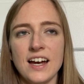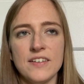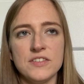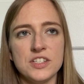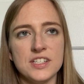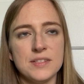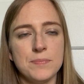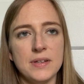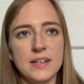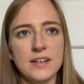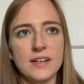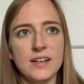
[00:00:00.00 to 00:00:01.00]
I've just
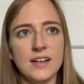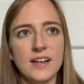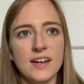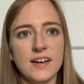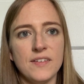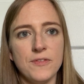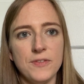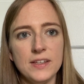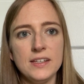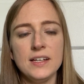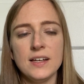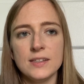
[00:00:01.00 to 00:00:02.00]
been feeling a